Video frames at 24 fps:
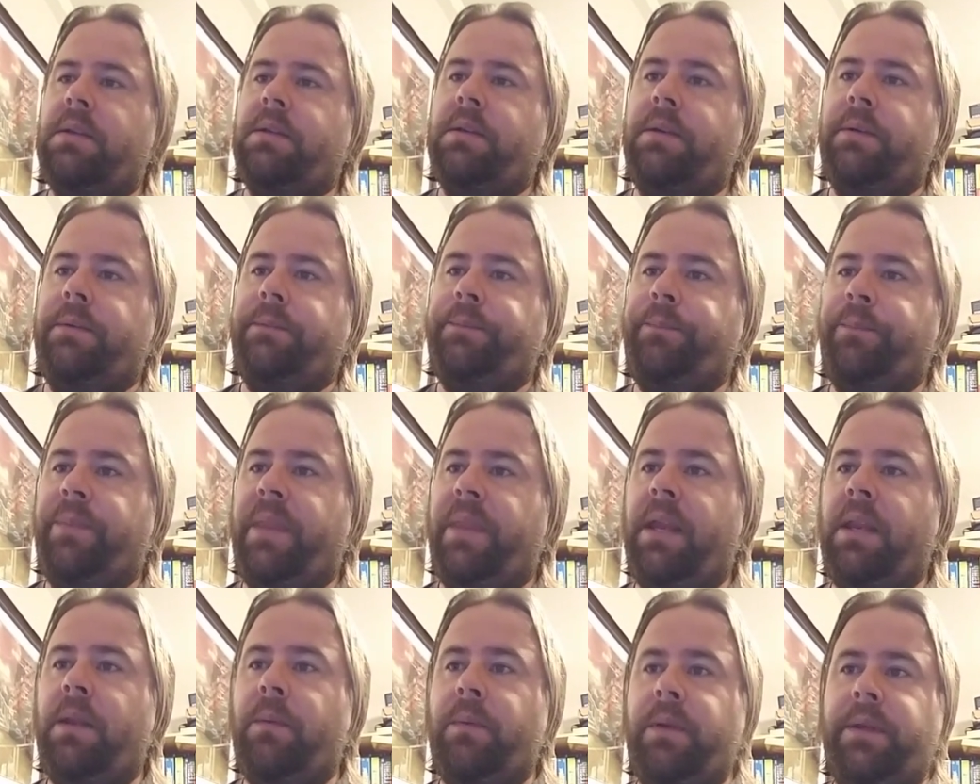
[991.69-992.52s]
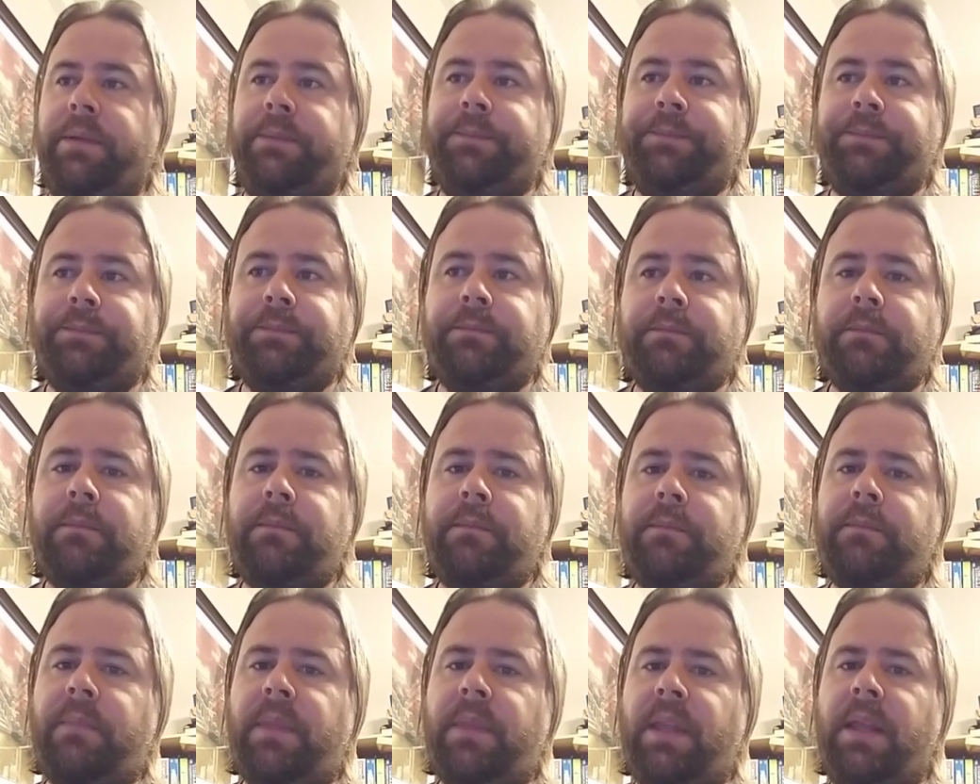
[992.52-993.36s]
So anyway,
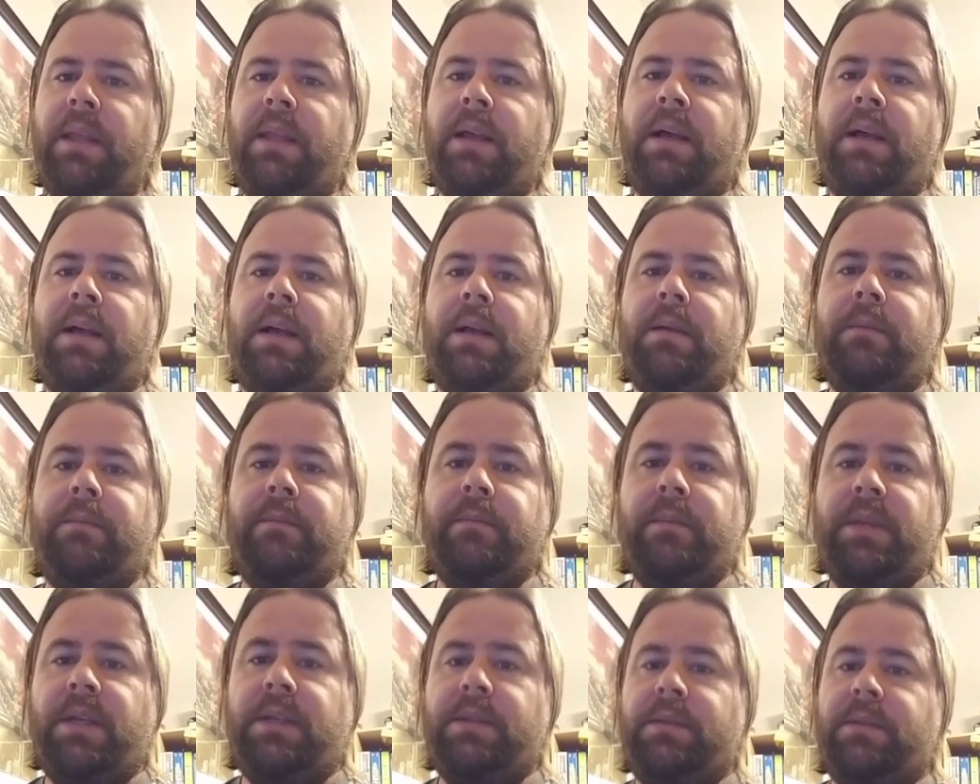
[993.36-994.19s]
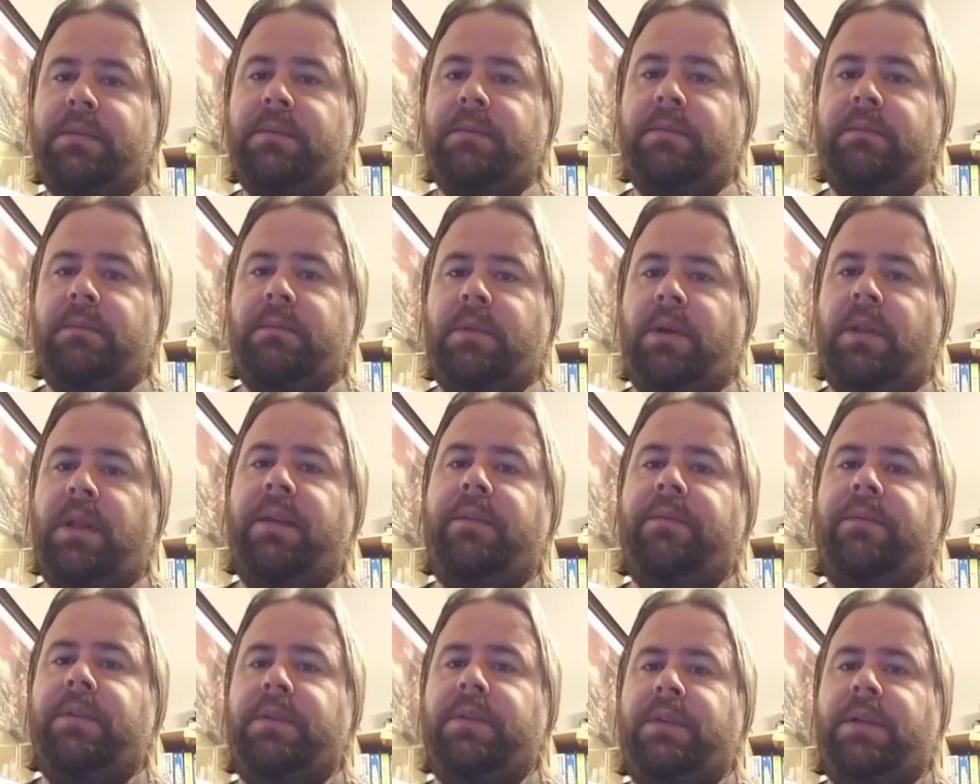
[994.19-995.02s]
that's all I
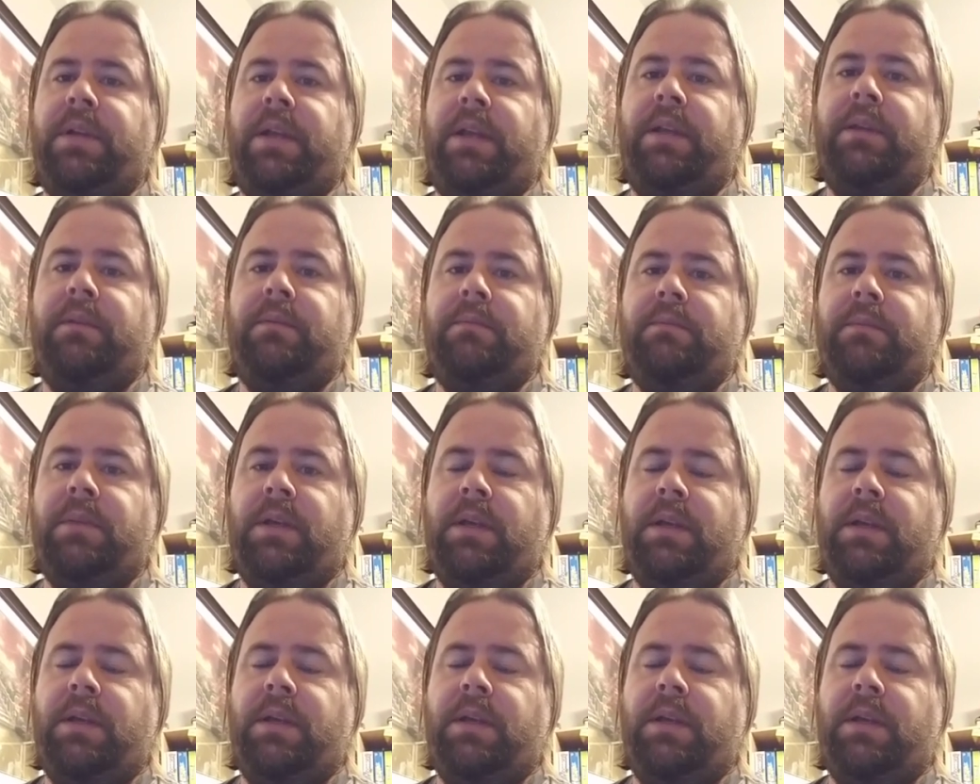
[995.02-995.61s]
have for tonight.